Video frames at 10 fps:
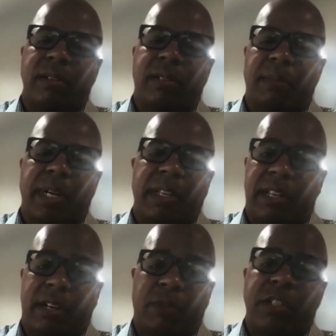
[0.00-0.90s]

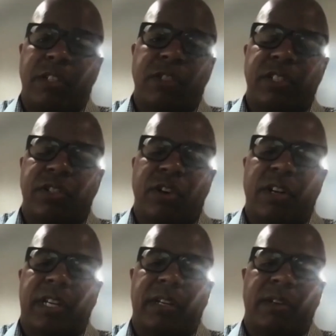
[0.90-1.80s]
initially
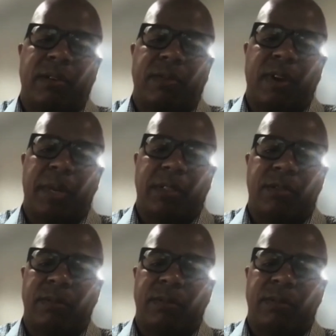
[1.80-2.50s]
started from a